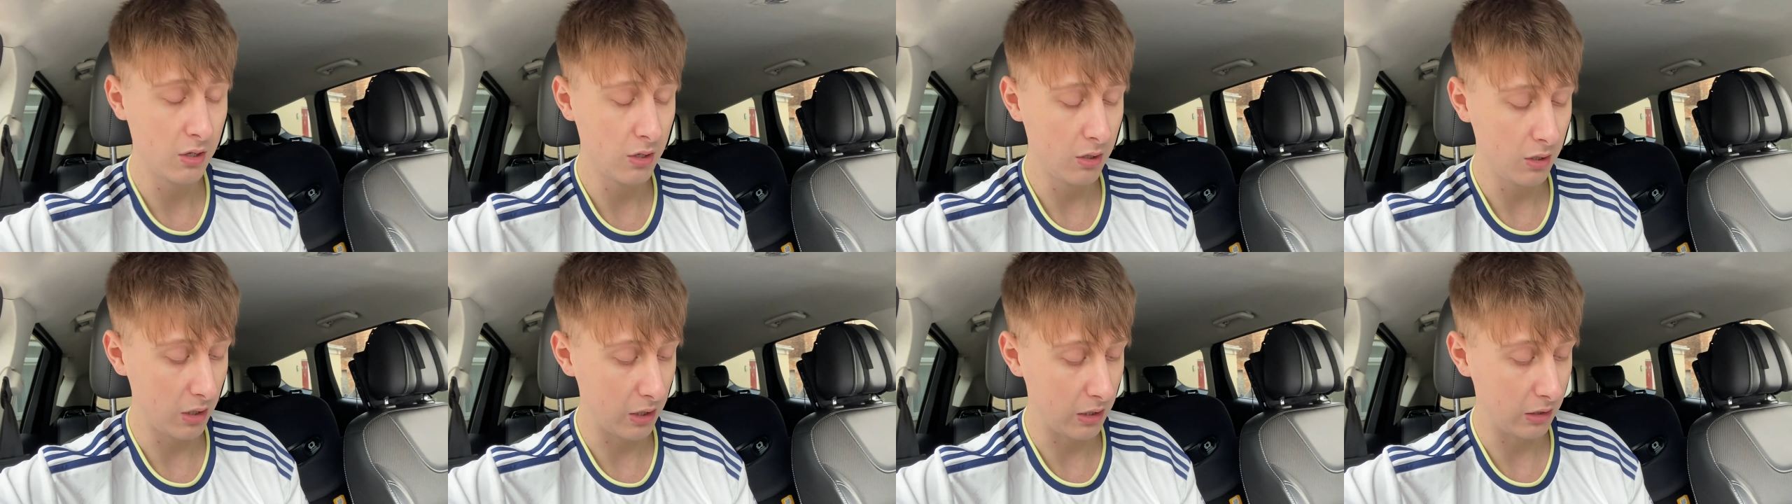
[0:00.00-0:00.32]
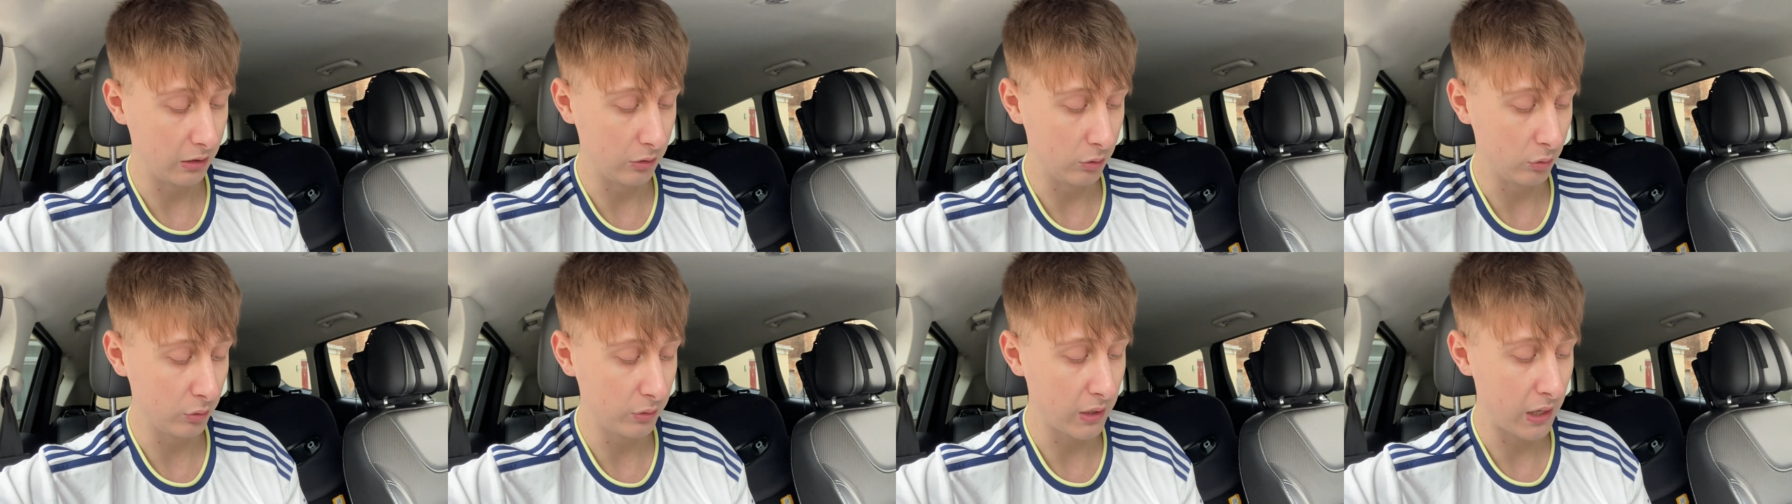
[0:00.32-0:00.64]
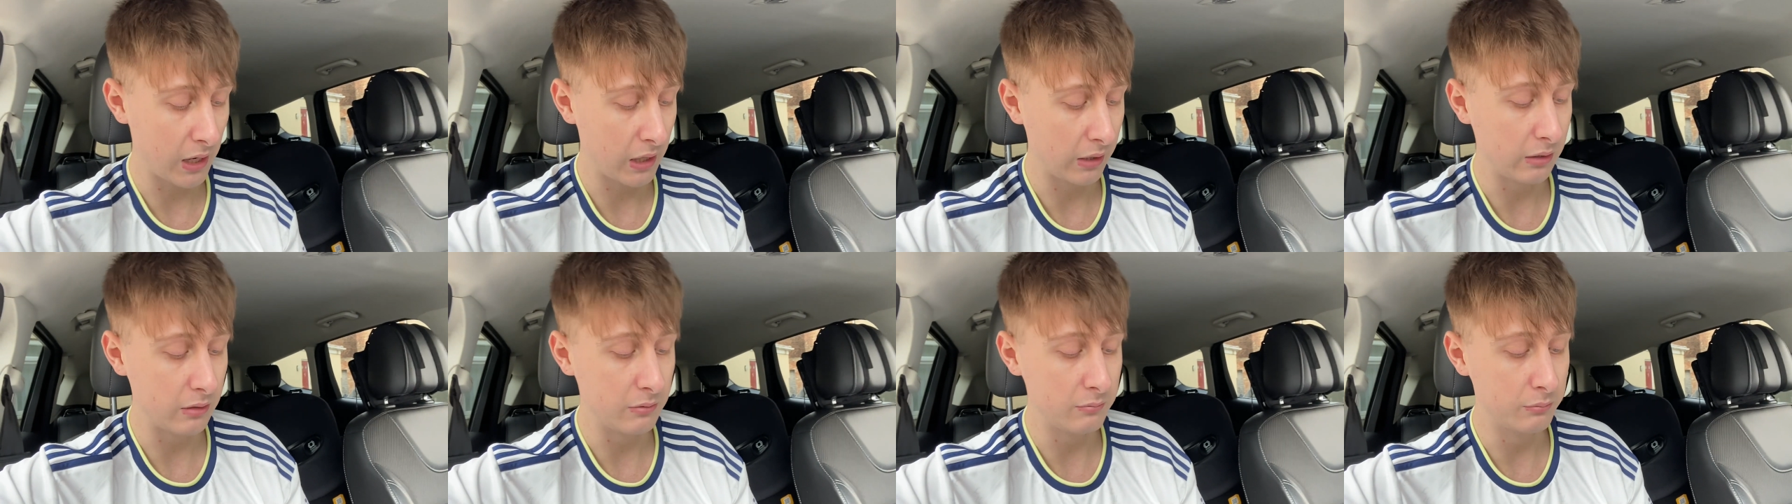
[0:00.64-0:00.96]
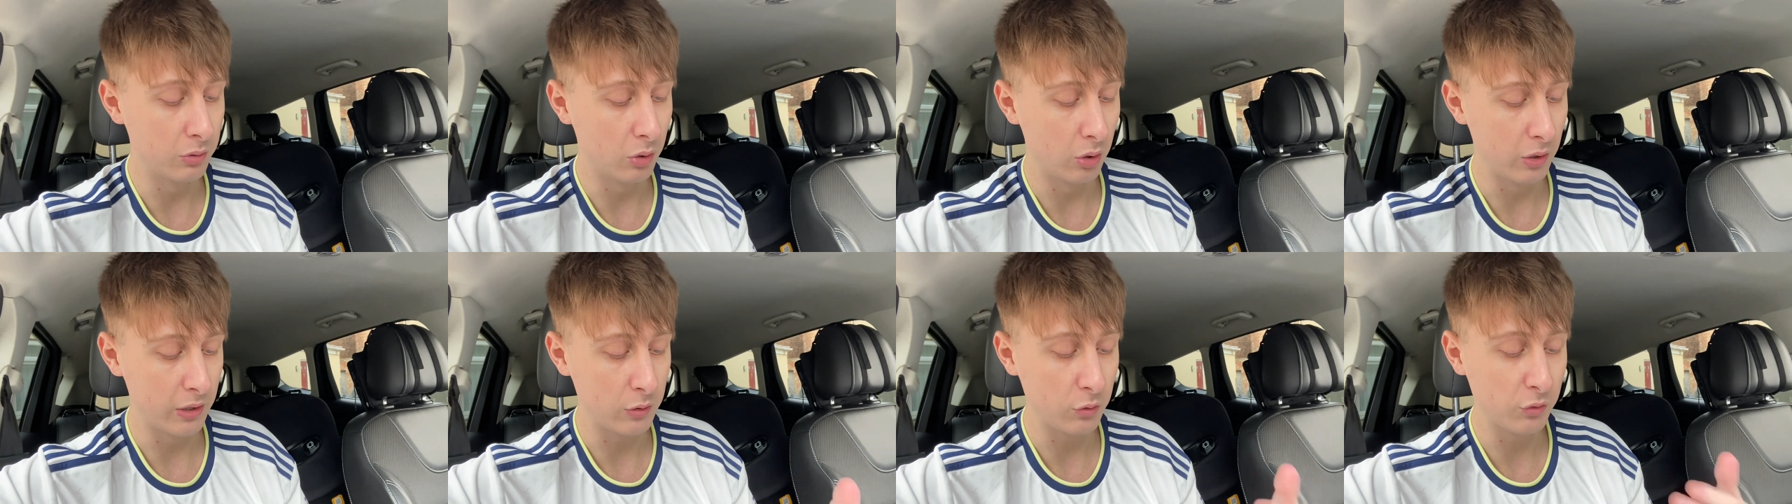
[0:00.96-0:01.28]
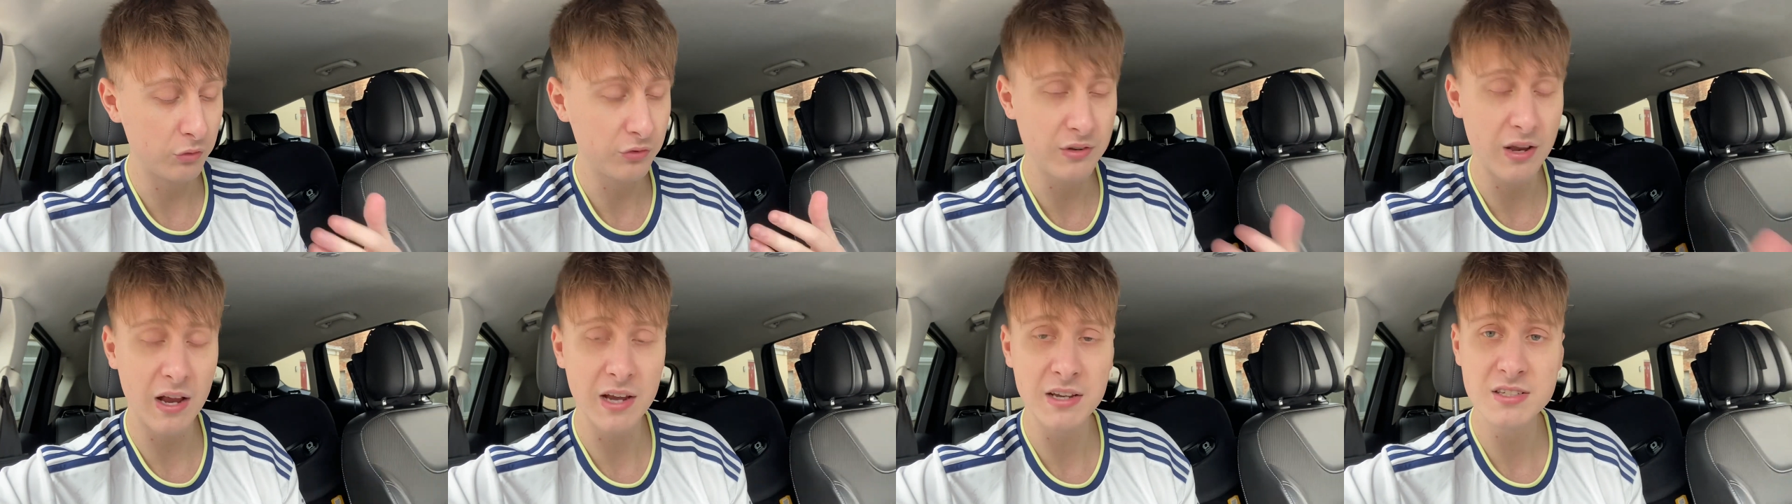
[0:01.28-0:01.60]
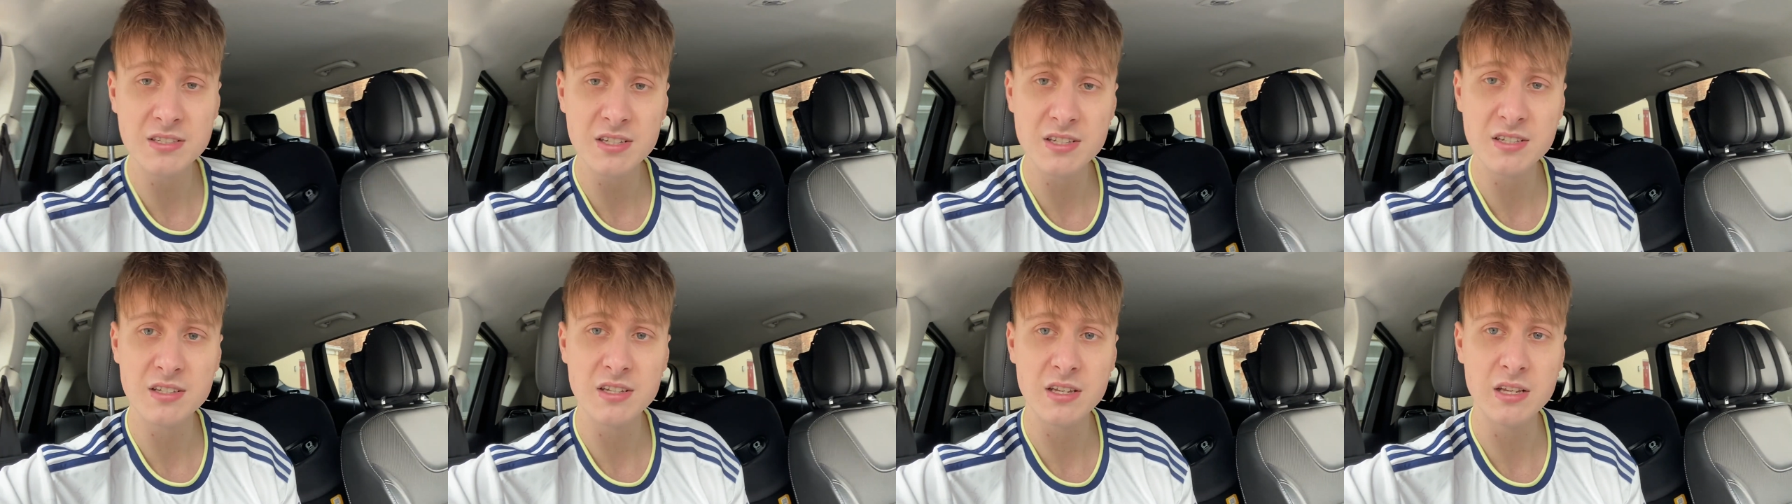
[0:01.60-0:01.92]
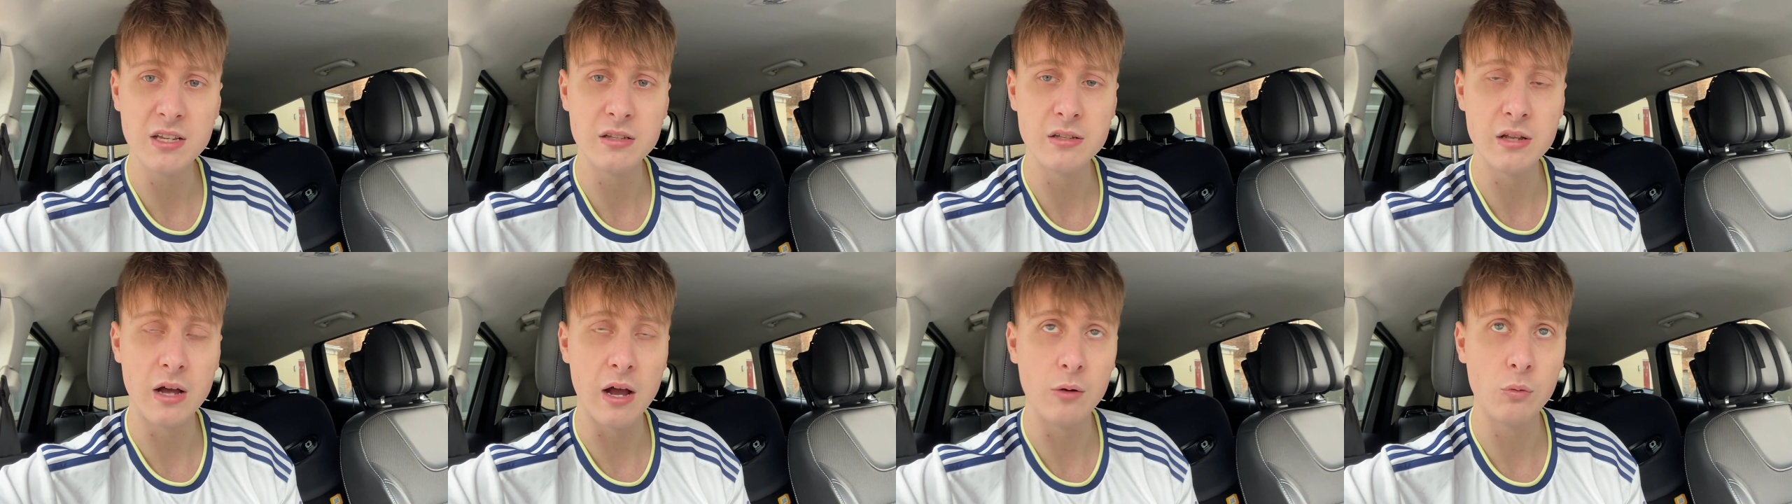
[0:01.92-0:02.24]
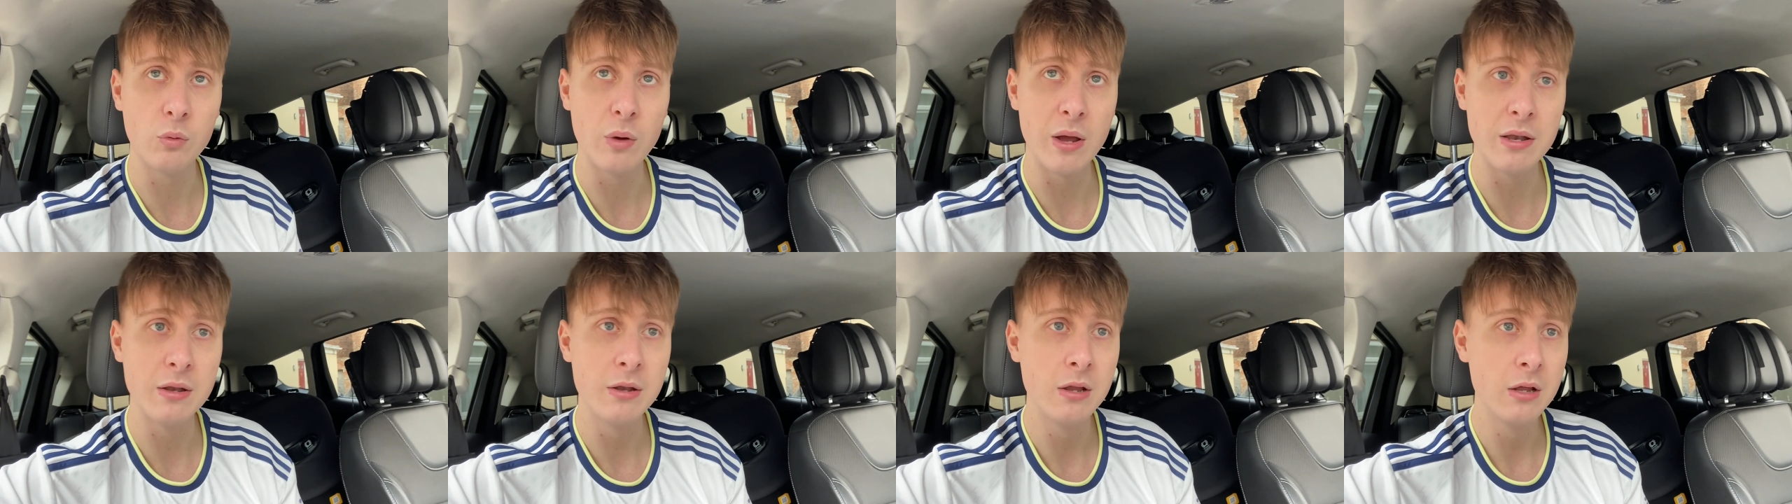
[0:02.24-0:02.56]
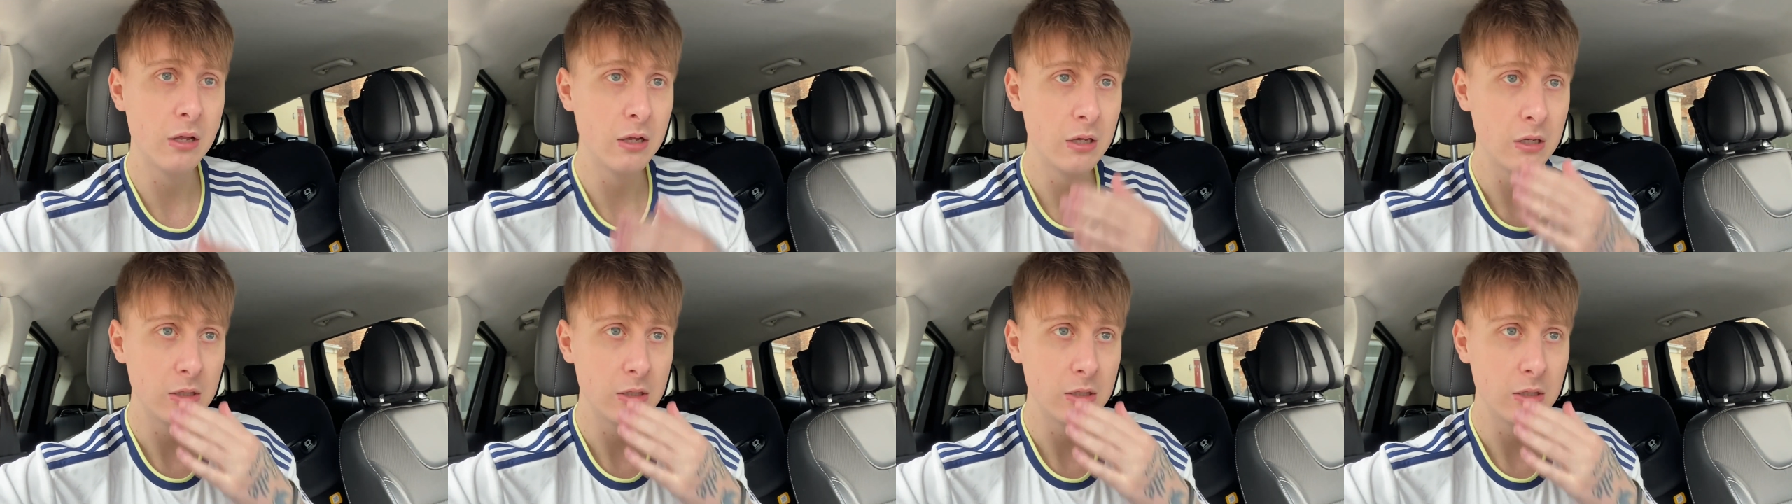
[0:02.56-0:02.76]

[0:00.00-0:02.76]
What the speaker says: Luke Ayling. But it was nice to see that when